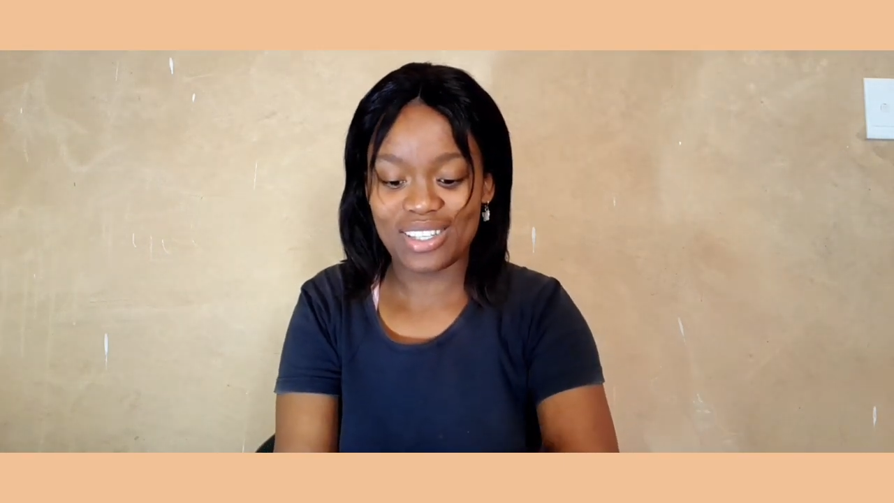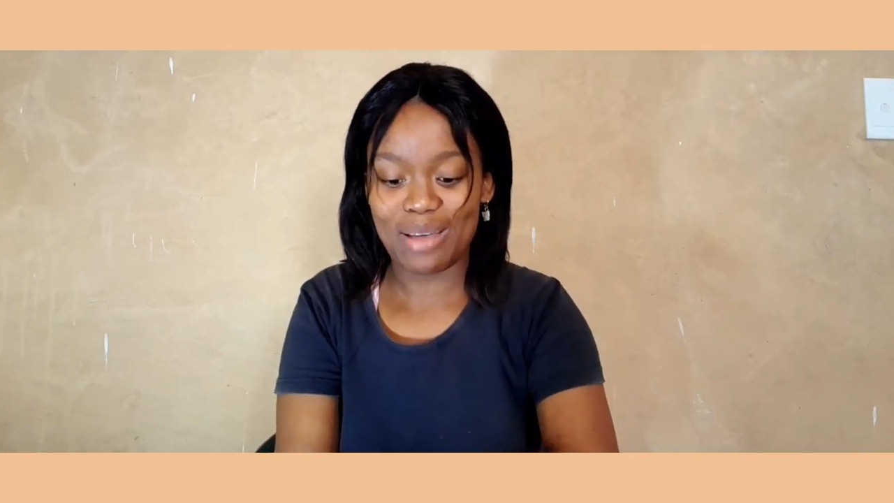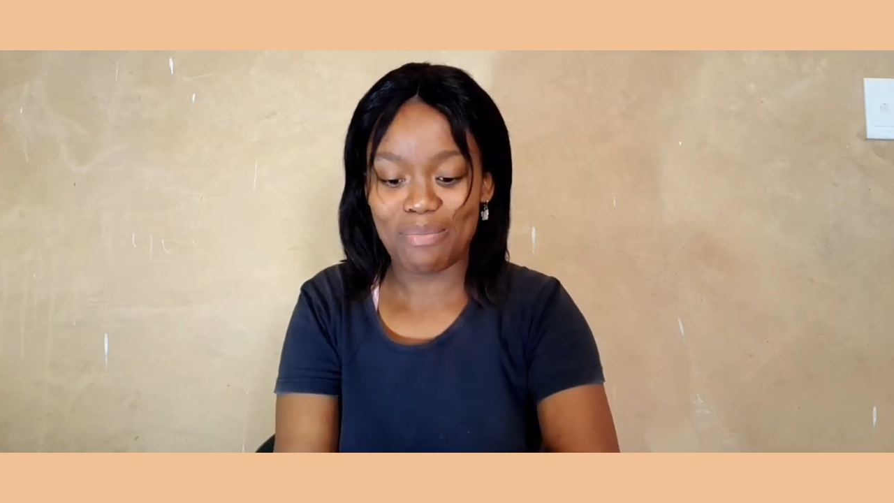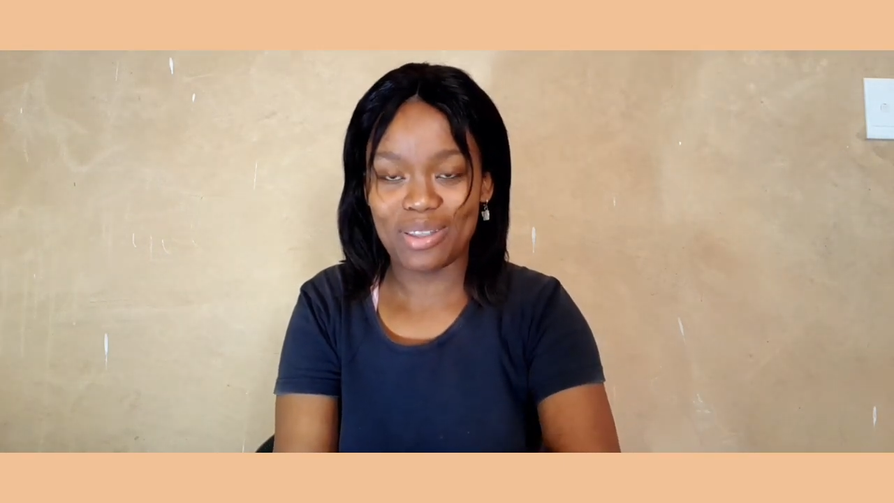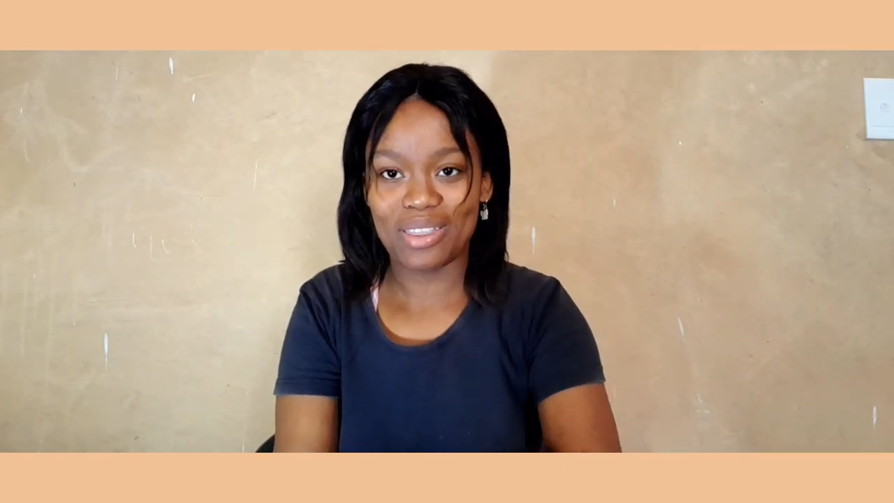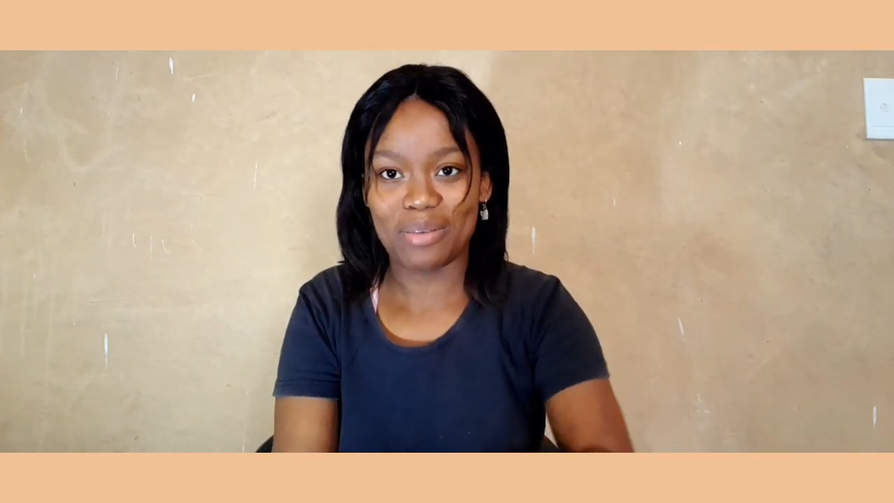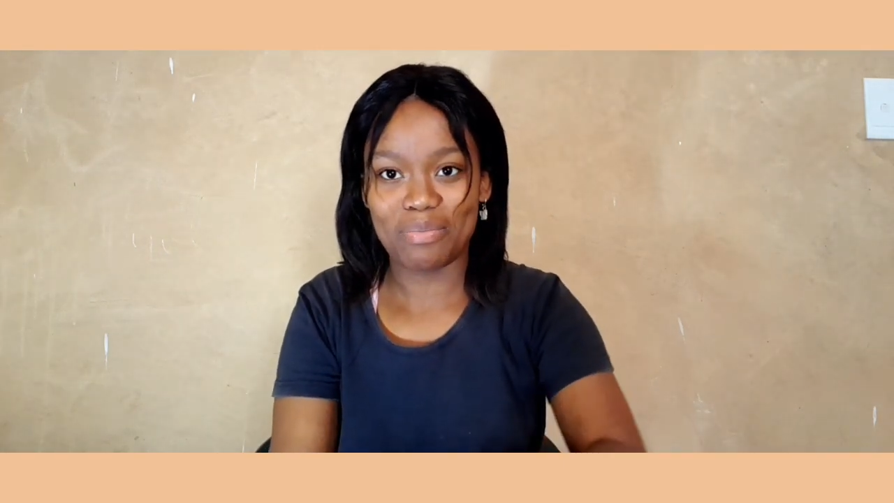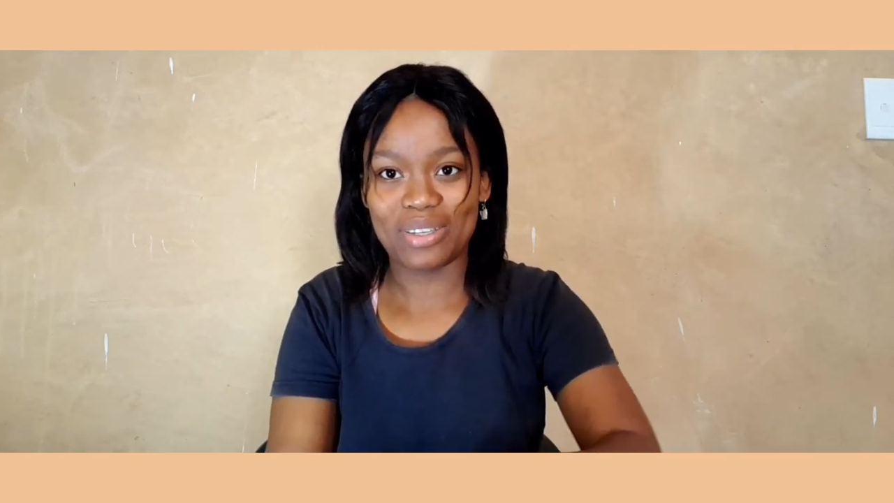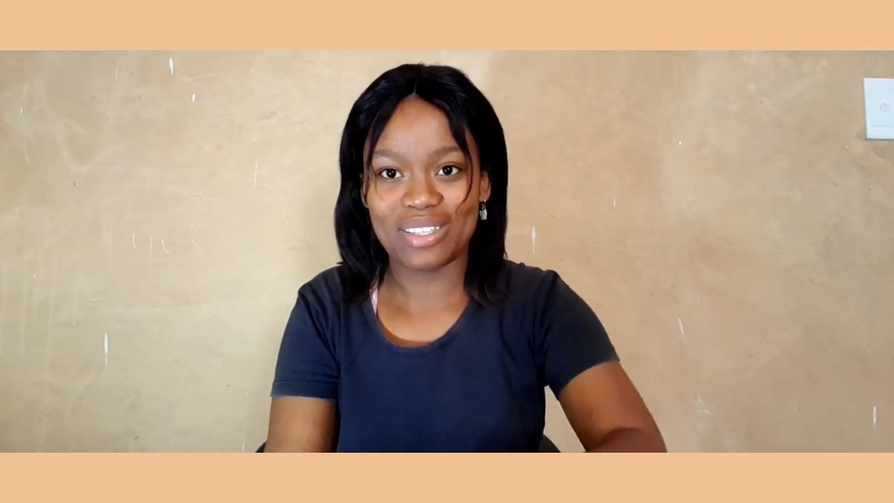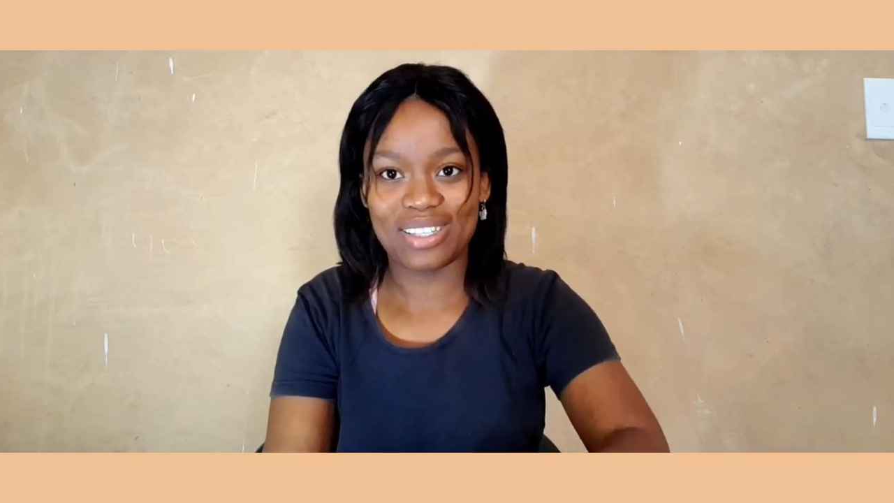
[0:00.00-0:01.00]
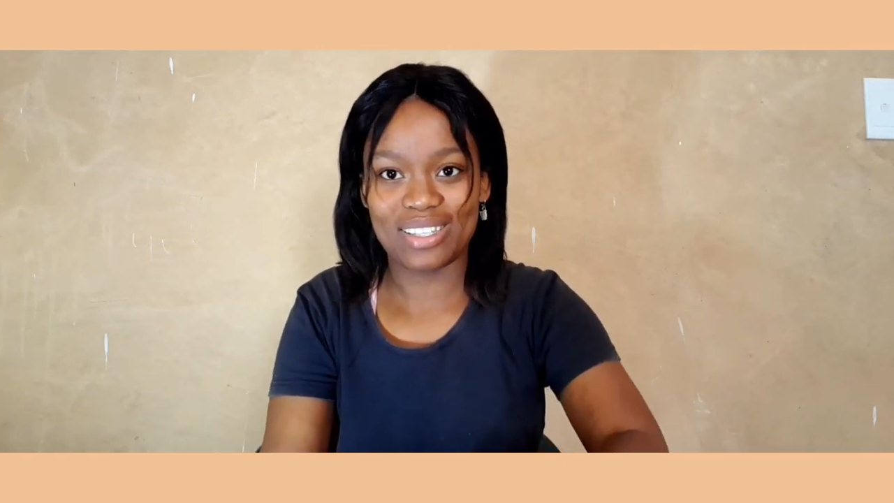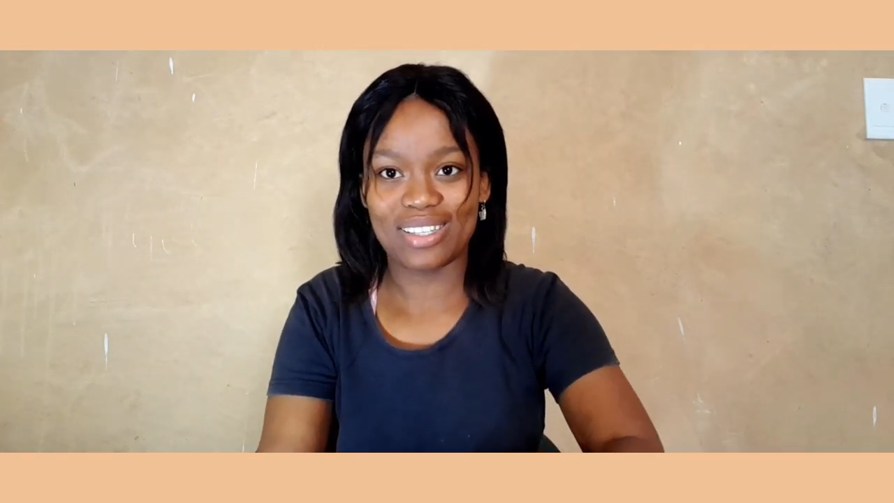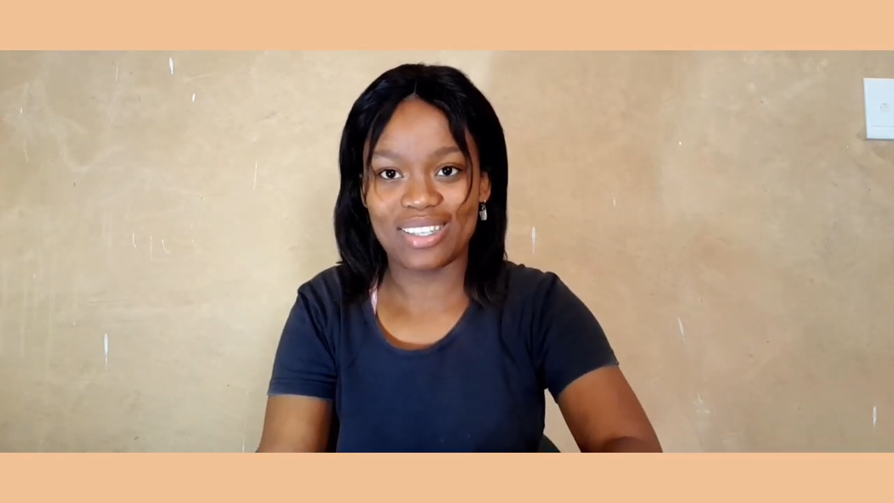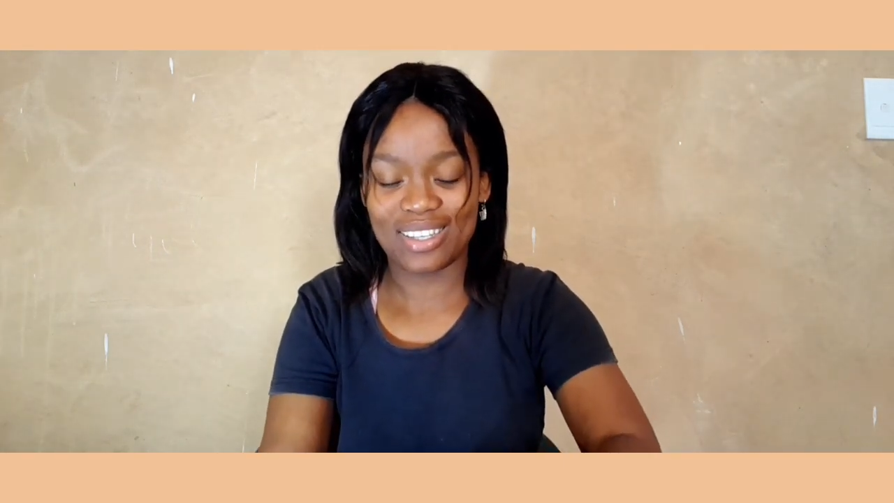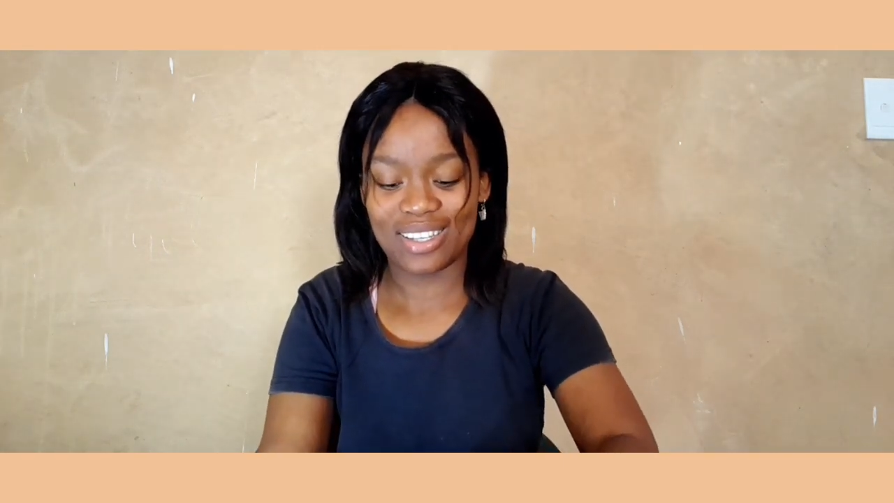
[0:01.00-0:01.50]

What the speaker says: about their business.